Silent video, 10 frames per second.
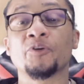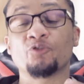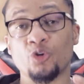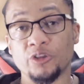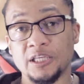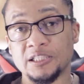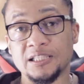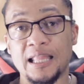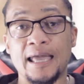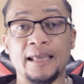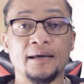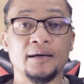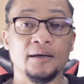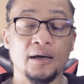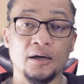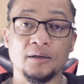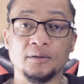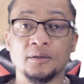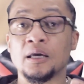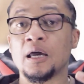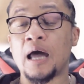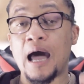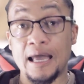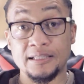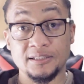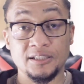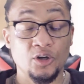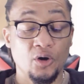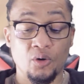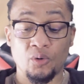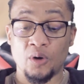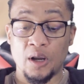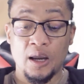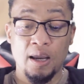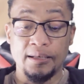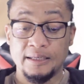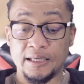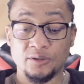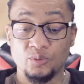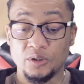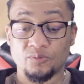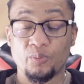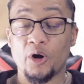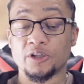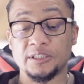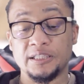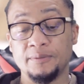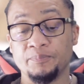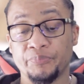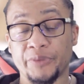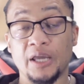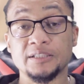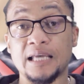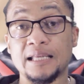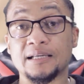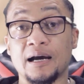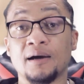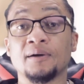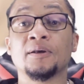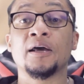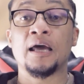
for things like an ISTO, network proxy, sidecar.